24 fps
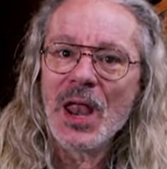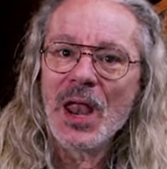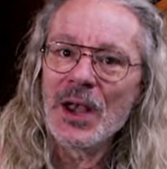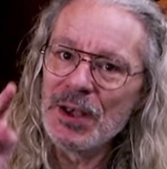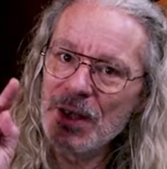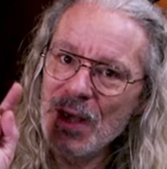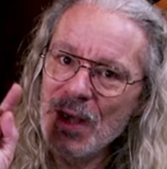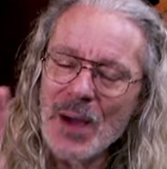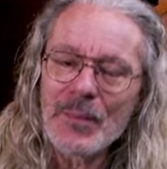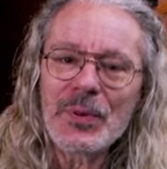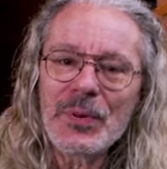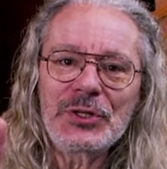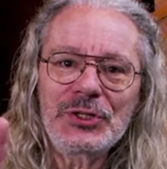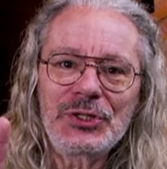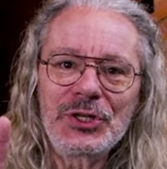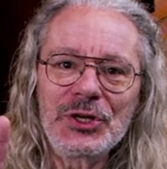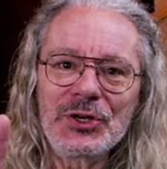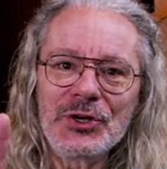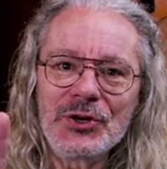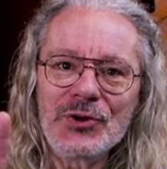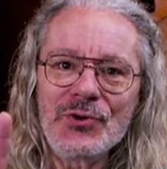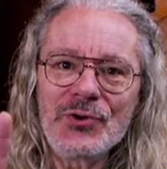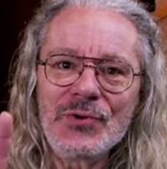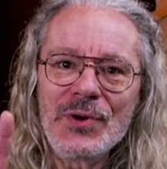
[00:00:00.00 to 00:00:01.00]
Number
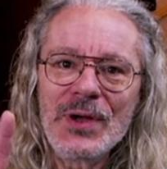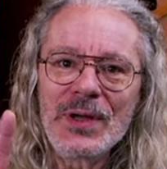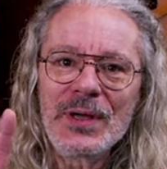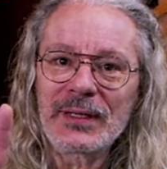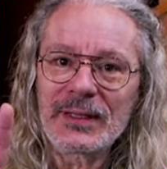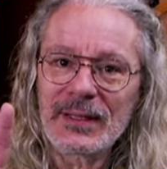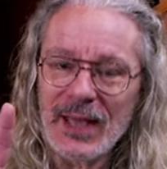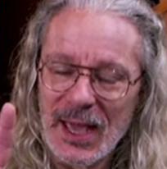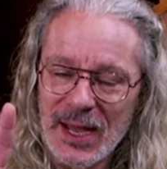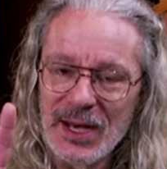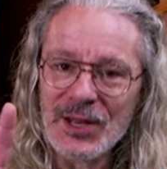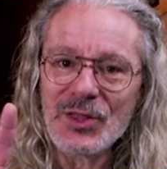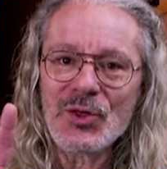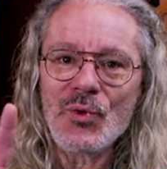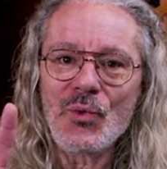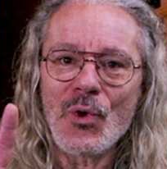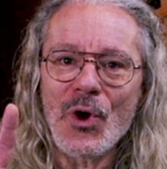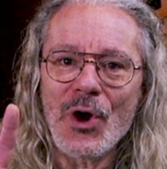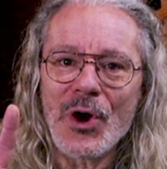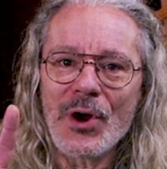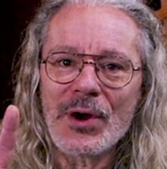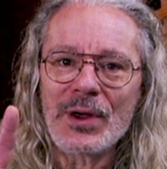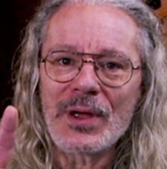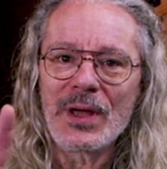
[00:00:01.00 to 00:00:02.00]
two, getting the
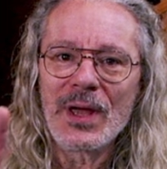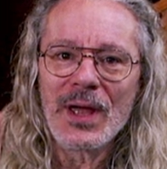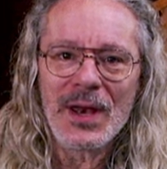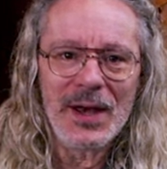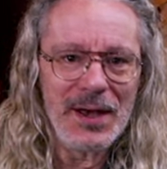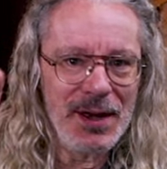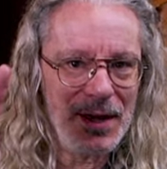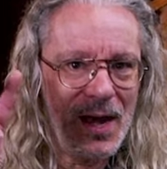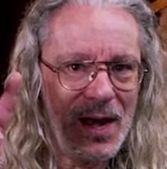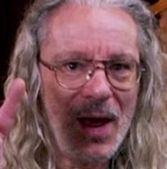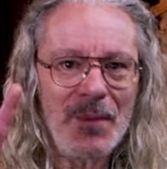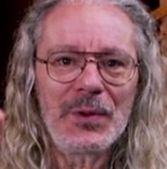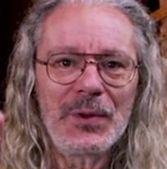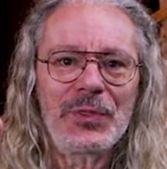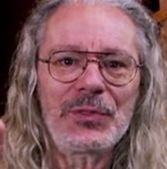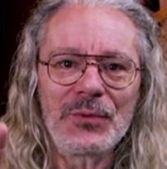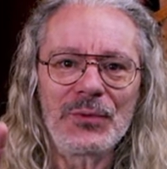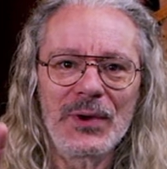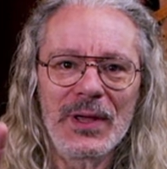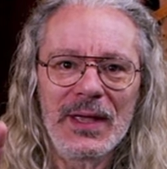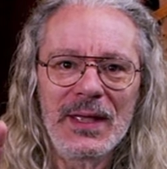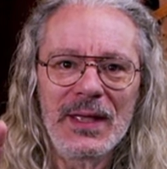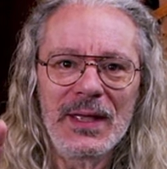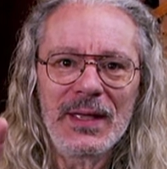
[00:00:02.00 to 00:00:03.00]
work. Number
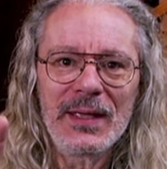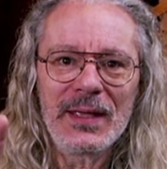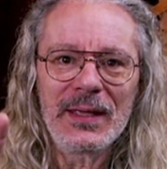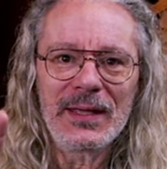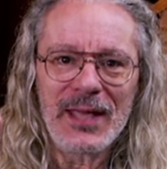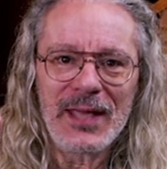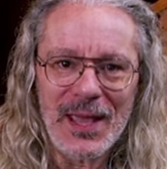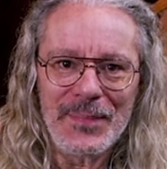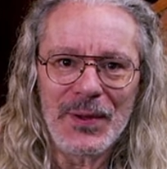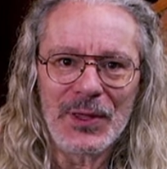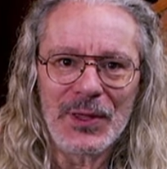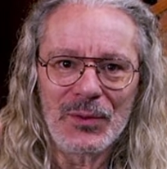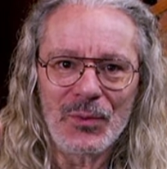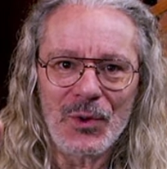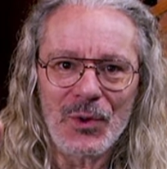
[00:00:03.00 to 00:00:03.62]
three, keeping the